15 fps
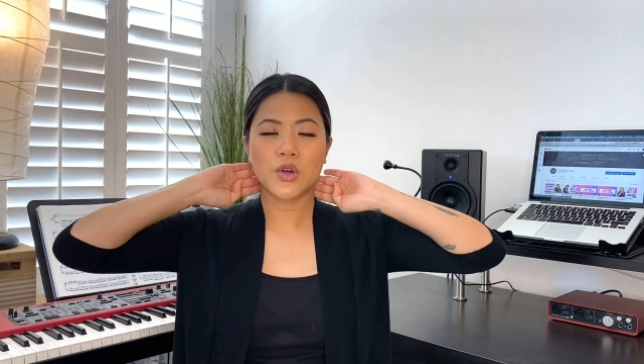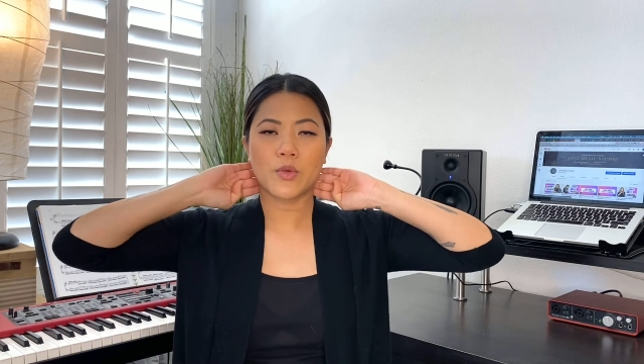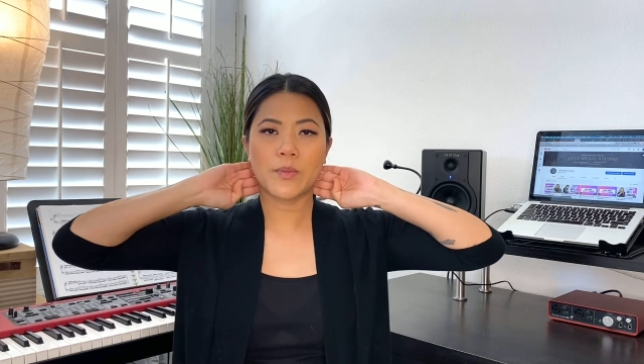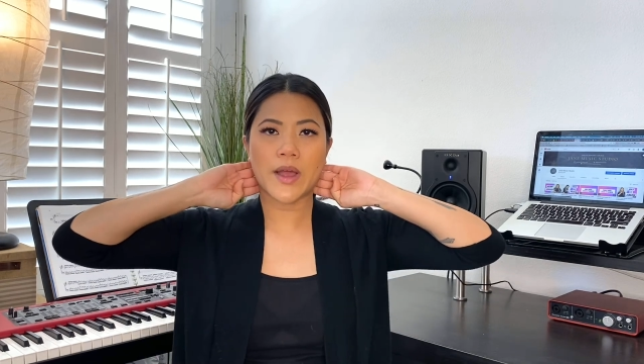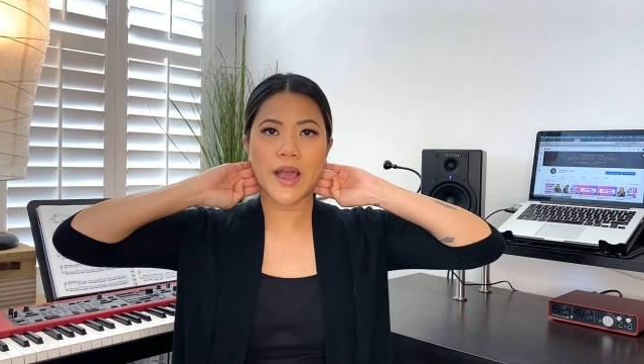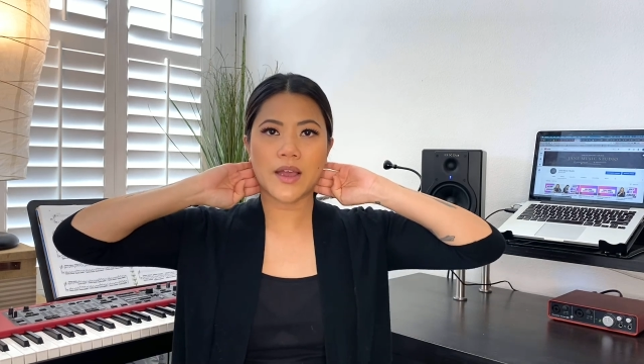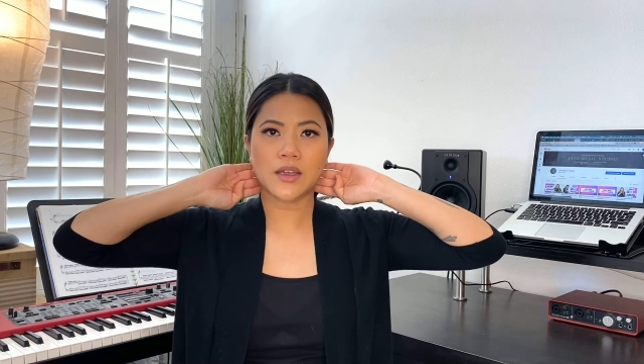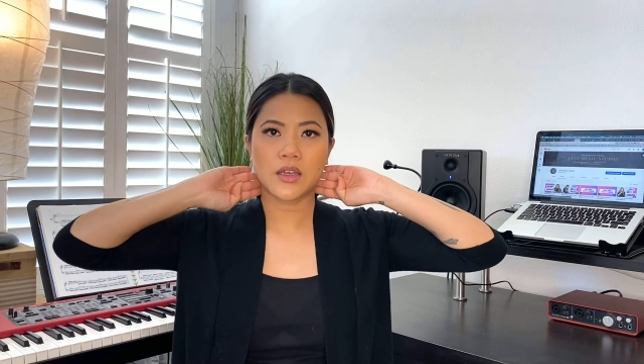
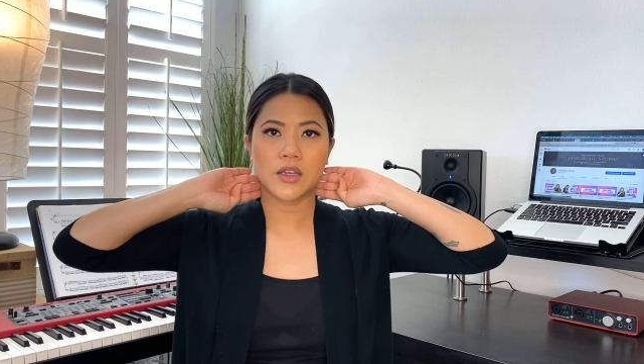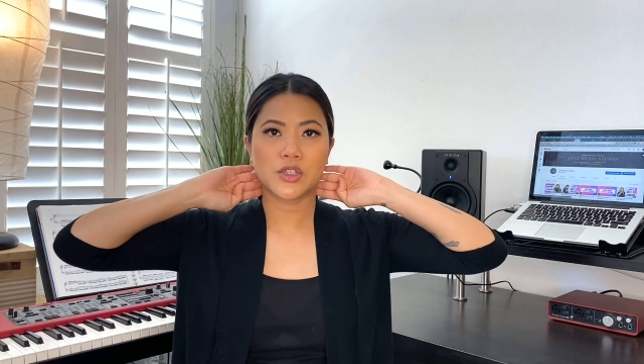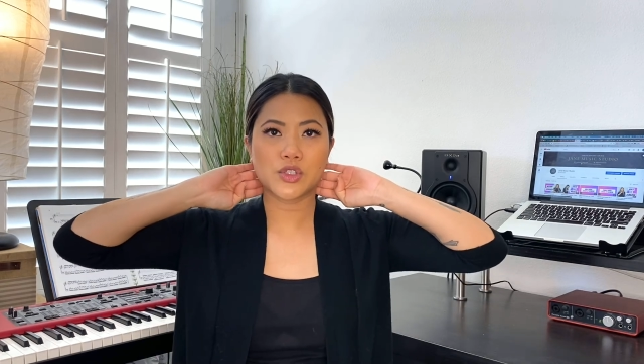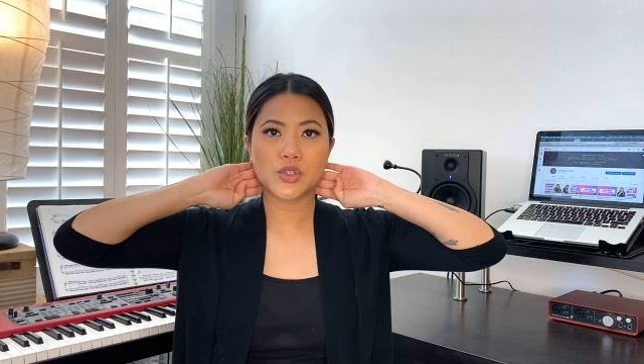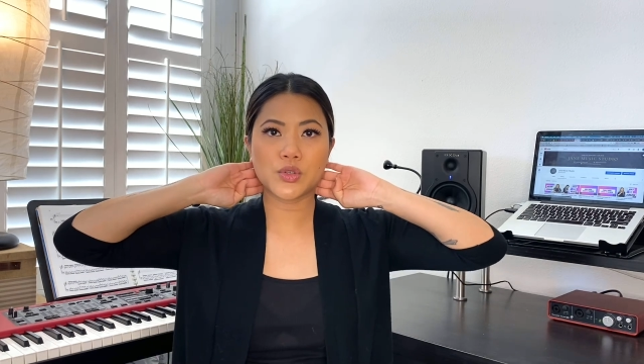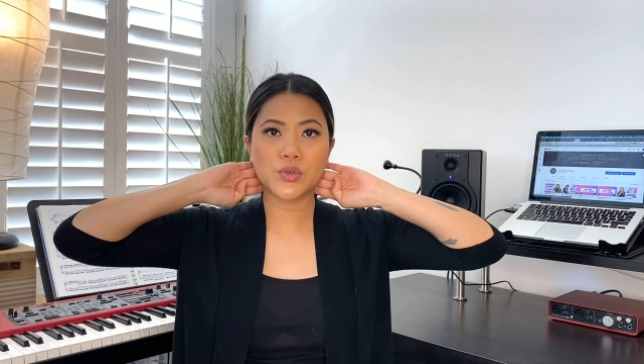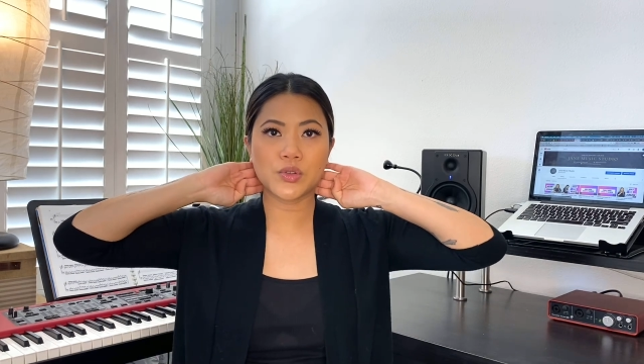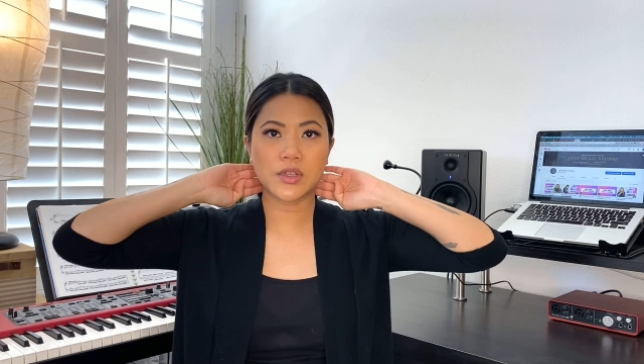back
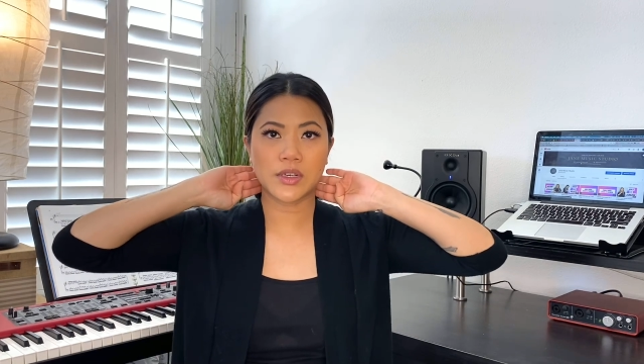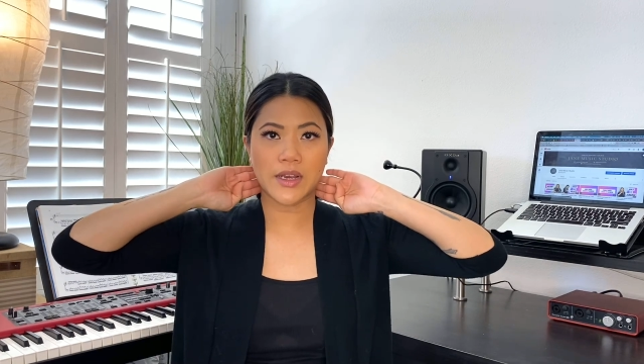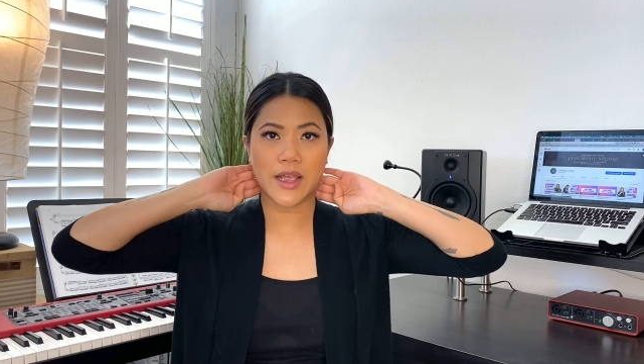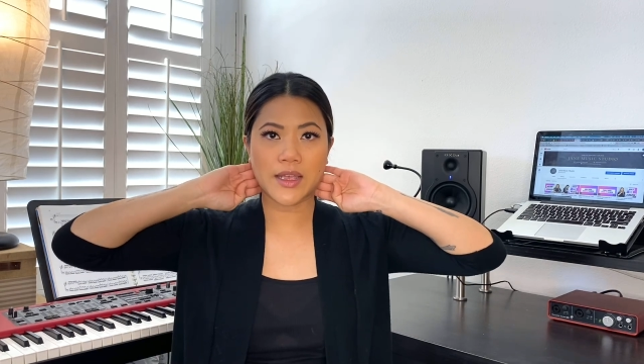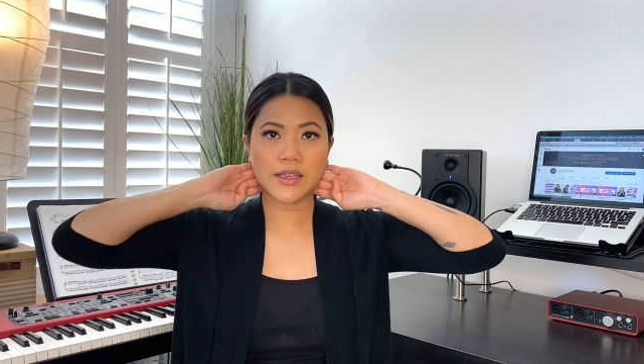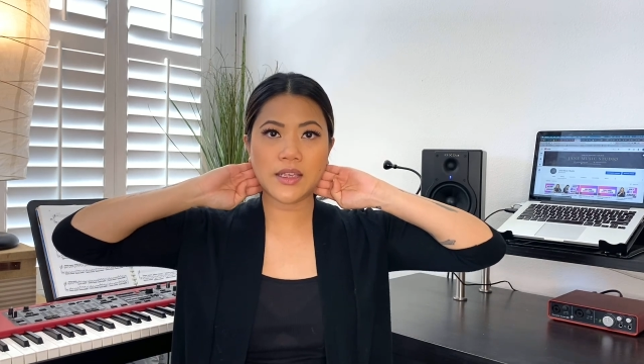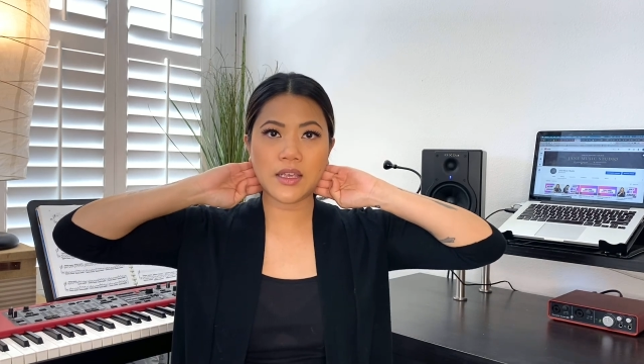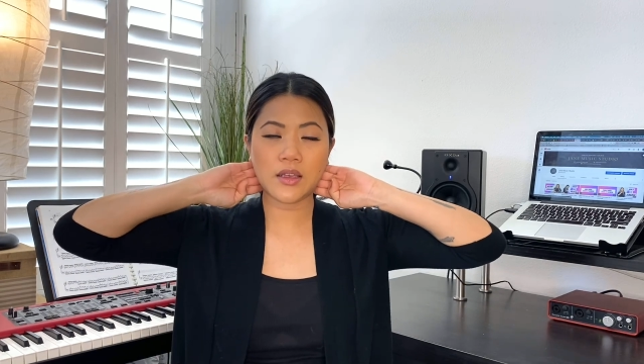to the
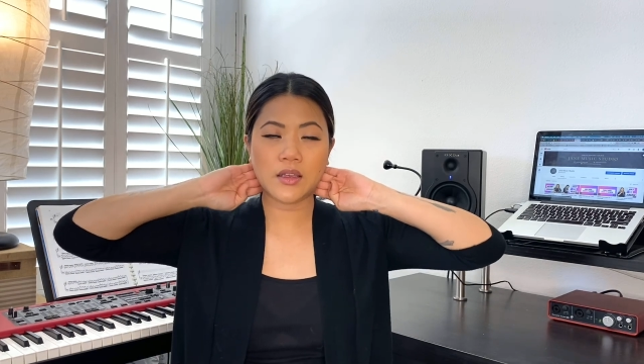neck,